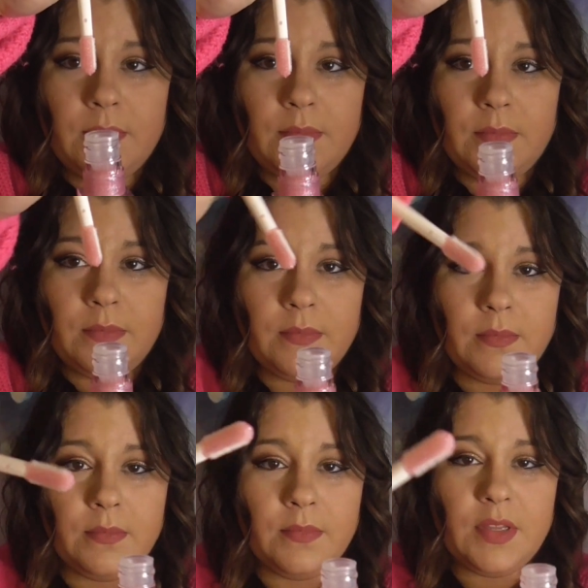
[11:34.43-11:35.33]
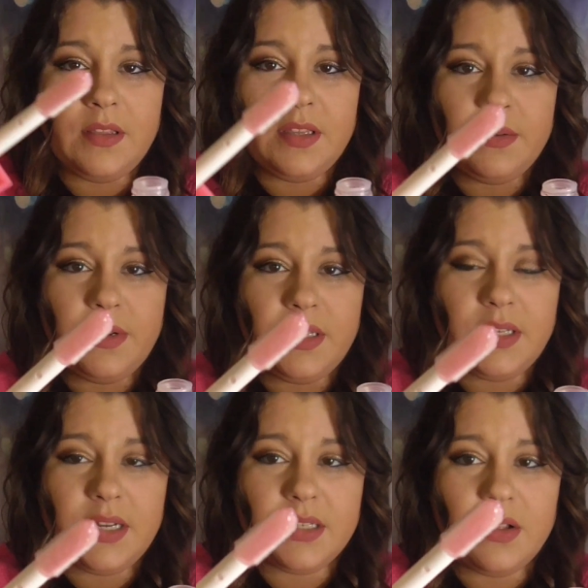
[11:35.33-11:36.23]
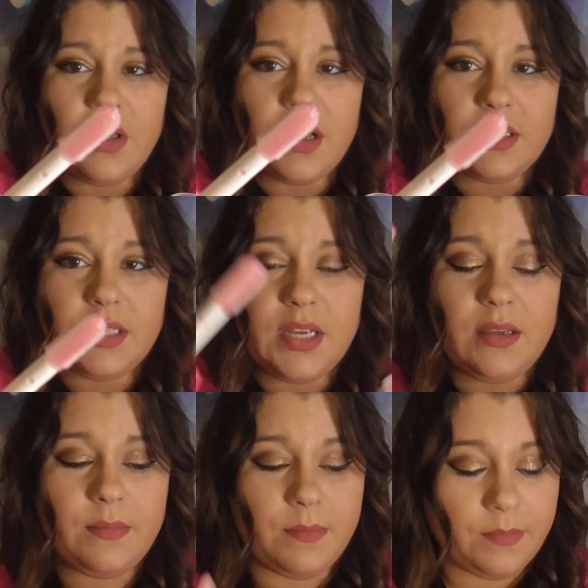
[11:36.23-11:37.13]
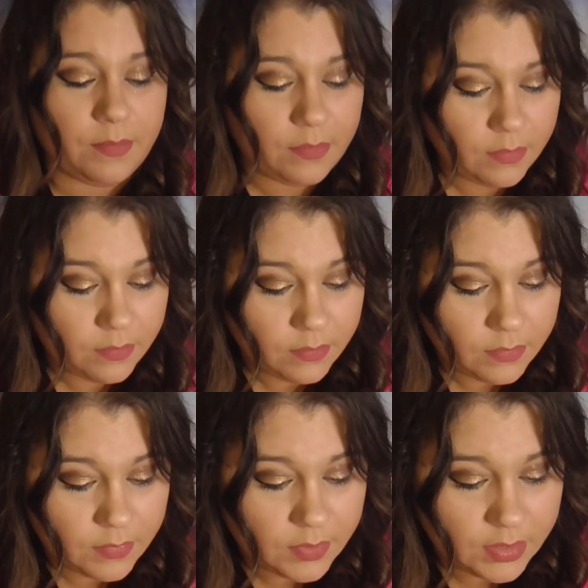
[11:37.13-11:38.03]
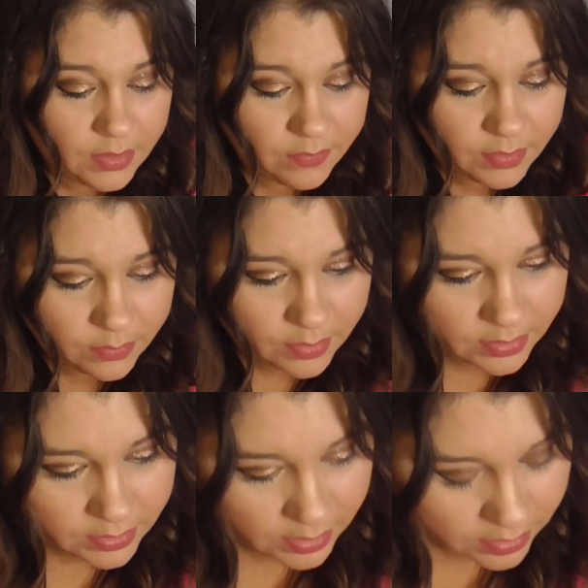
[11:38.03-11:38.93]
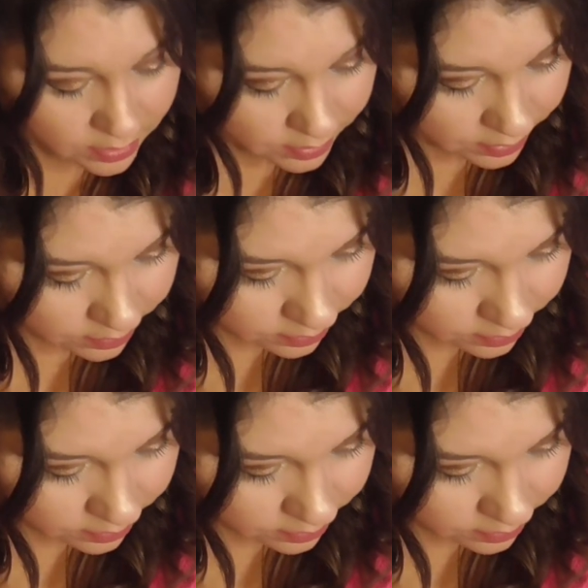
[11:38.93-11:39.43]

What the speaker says: And this one isn't as glossy. Let's see if this one has any color.